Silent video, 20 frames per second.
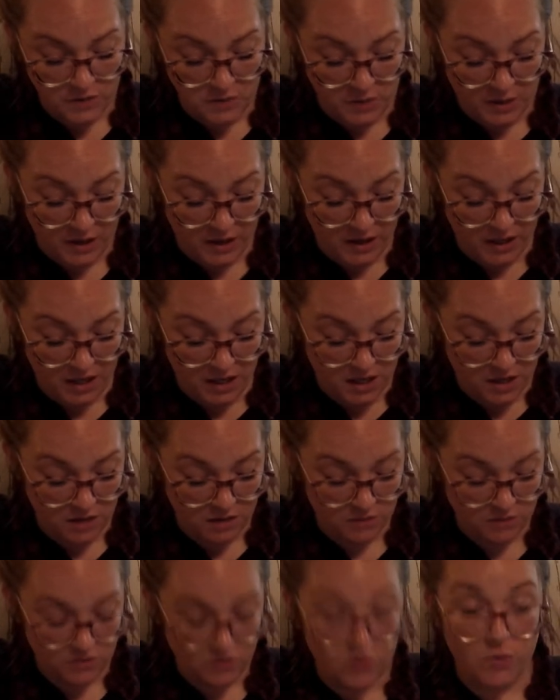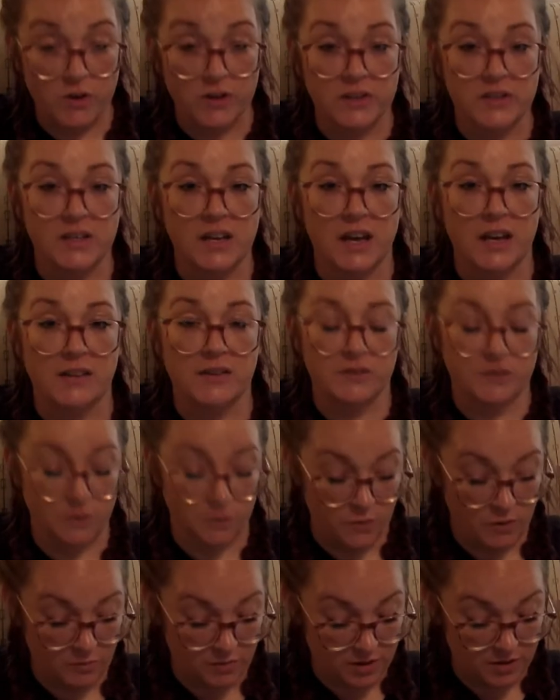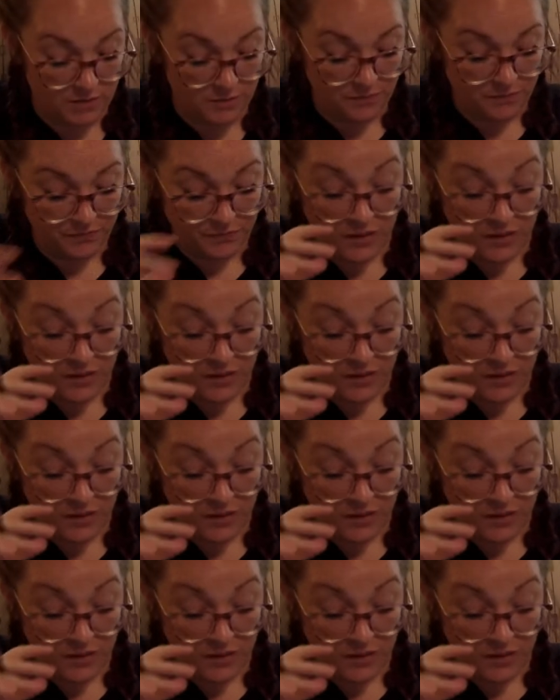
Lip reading: body?" Taurus asked the woman.